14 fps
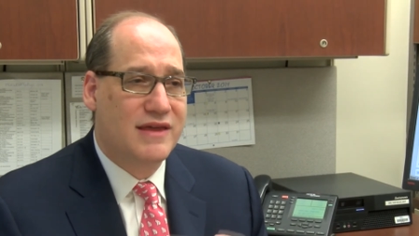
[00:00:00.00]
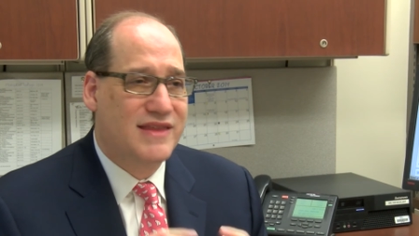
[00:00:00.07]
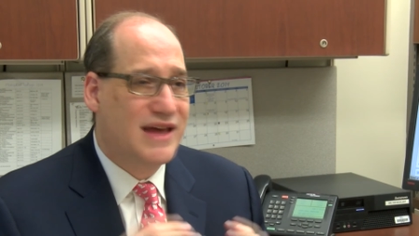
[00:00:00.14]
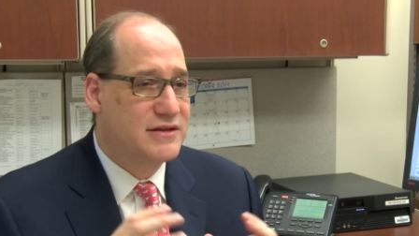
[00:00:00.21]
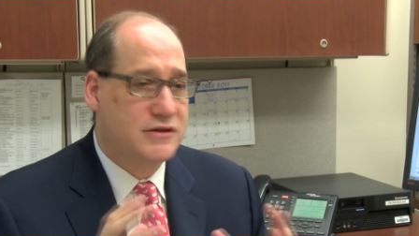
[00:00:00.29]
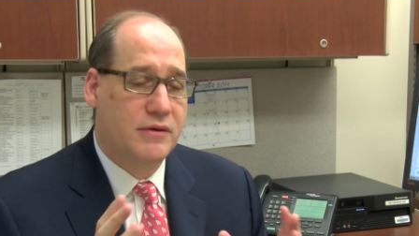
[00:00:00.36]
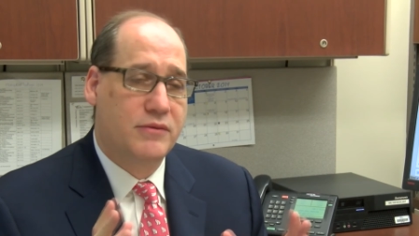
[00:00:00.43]

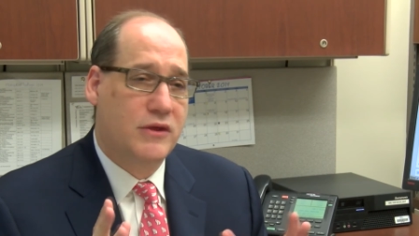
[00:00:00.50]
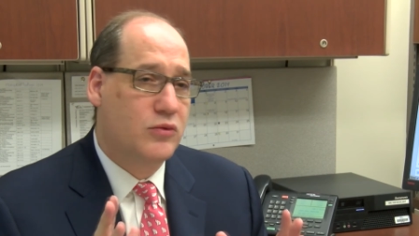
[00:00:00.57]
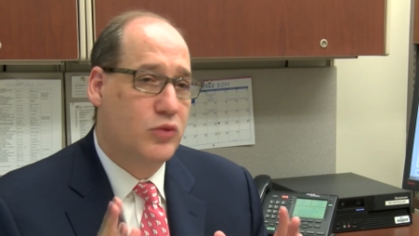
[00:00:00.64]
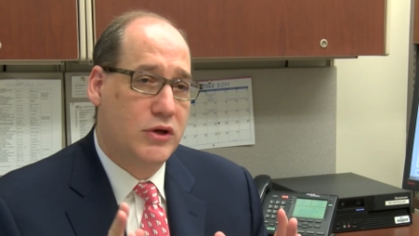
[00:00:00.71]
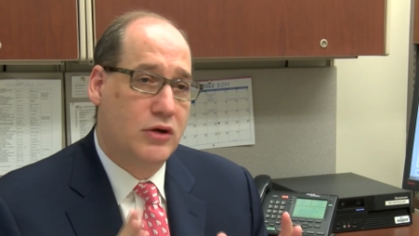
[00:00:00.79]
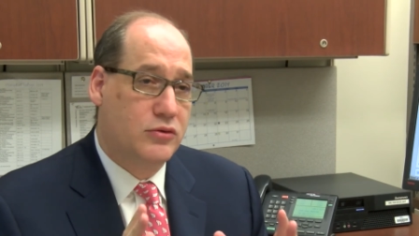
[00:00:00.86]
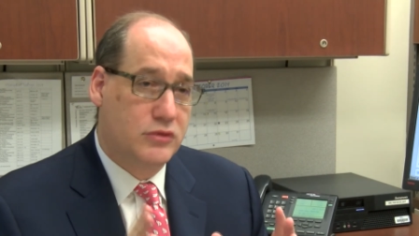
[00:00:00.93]
That's something
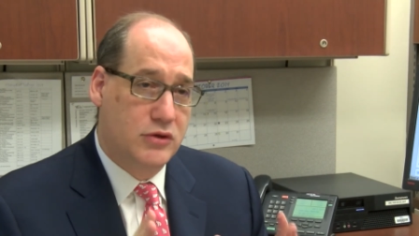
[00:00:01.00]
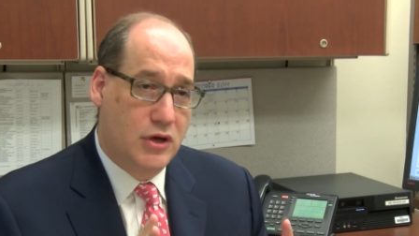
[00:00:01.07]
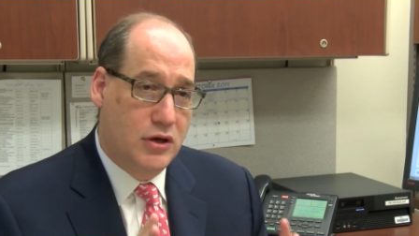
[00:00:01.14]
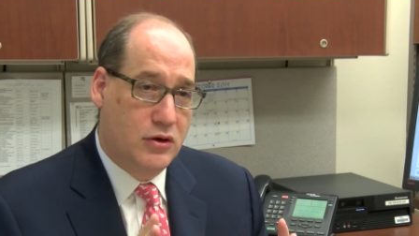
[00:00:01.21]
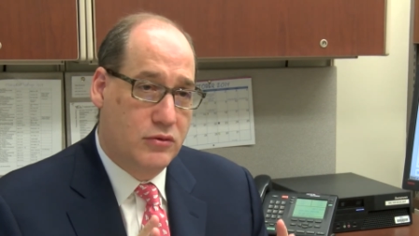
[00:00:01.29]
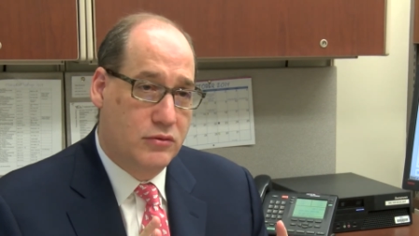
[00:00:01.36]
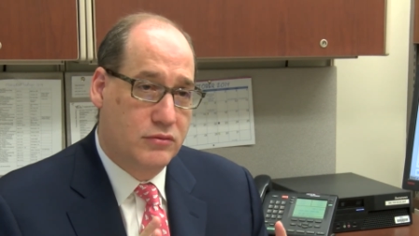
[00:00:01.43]
we don't
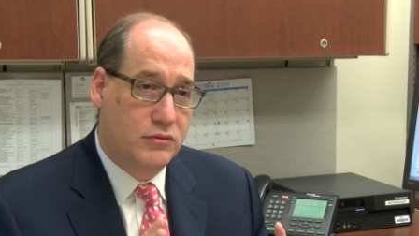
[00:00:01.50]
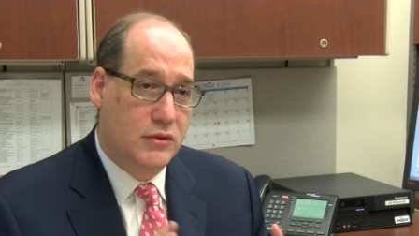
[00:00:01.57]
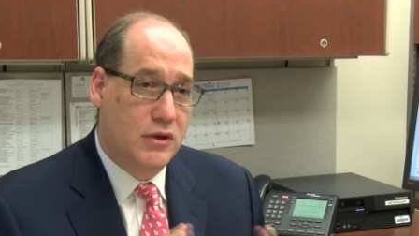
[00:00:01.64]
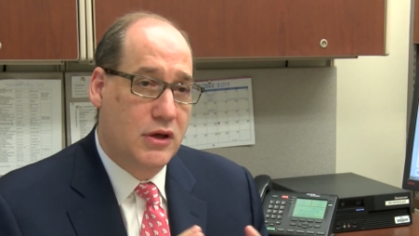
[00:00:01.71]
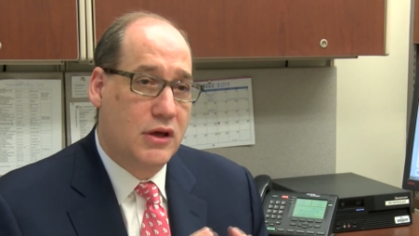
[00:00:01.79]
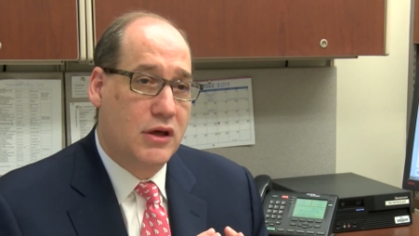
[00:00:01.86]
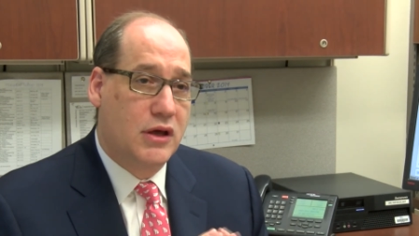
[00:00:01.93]
know
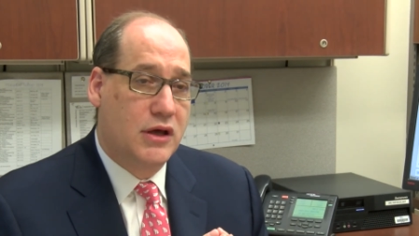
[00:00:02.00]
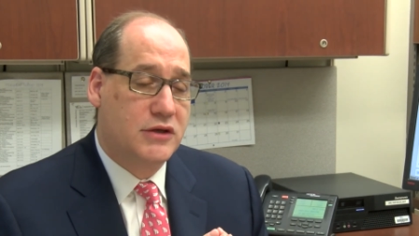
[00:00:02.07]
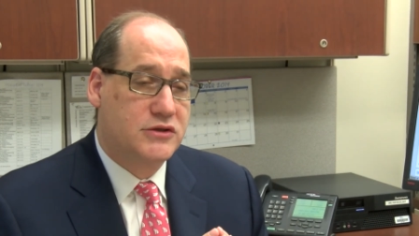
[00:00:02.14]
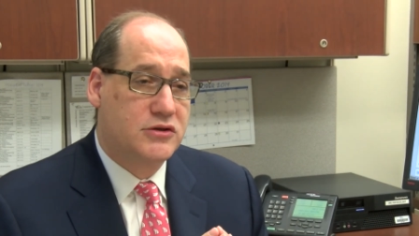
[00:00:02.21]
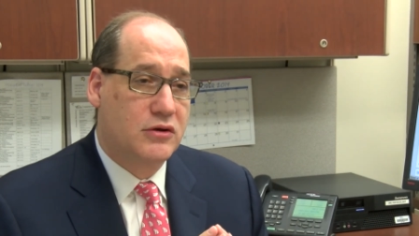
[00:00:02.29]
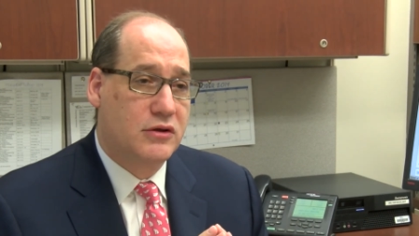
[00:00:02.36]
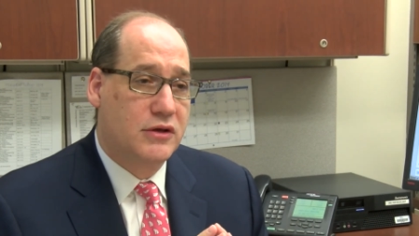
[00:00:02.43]

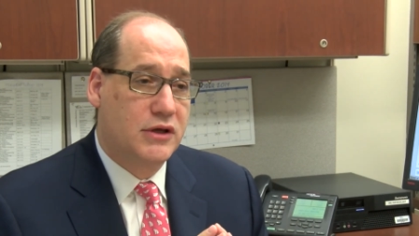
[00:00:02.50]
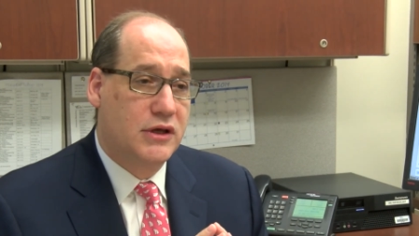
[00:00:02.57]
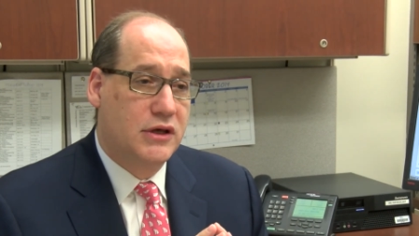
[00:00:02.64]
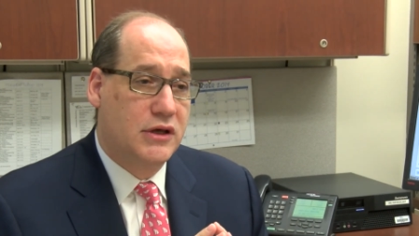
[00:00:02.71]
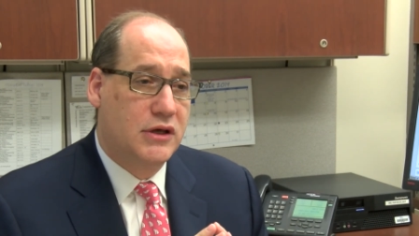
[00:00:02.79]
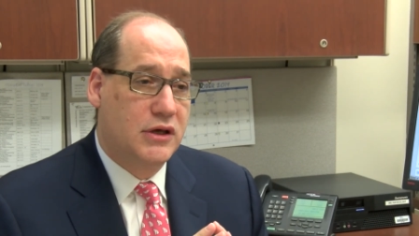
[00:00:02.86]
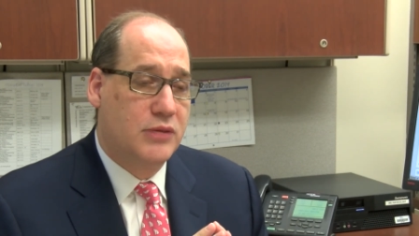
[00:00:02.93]
it's
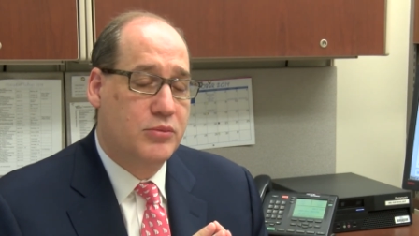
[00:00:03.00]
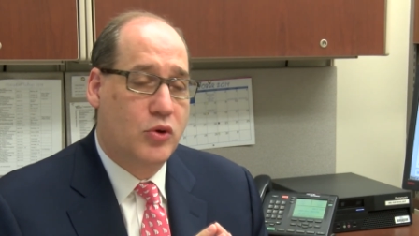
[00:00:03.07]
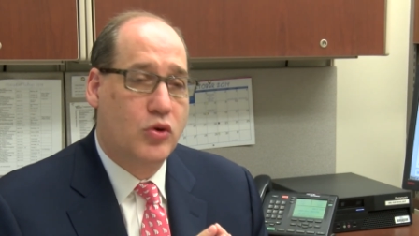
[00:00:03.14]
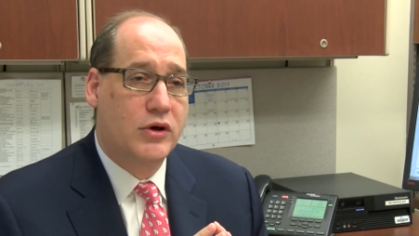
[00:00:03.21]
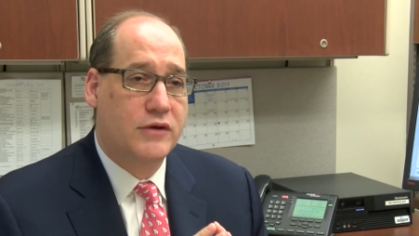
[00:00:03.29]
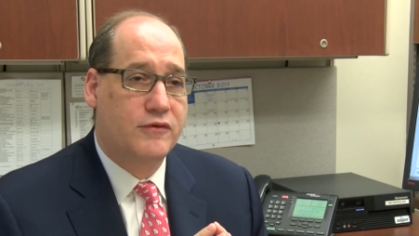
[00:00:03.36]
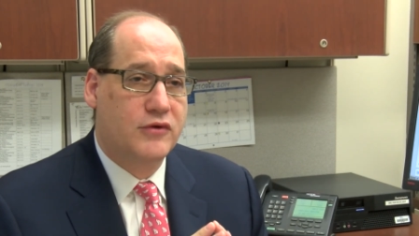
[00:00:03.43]
certainly
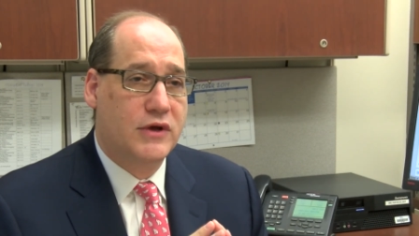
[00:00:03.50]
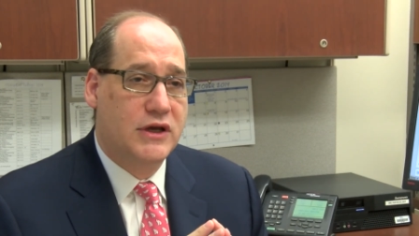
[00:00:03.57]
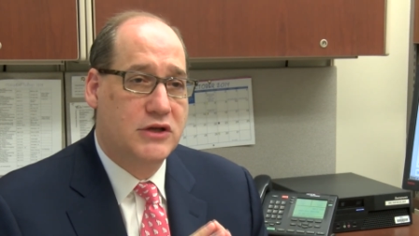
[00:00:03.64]
important for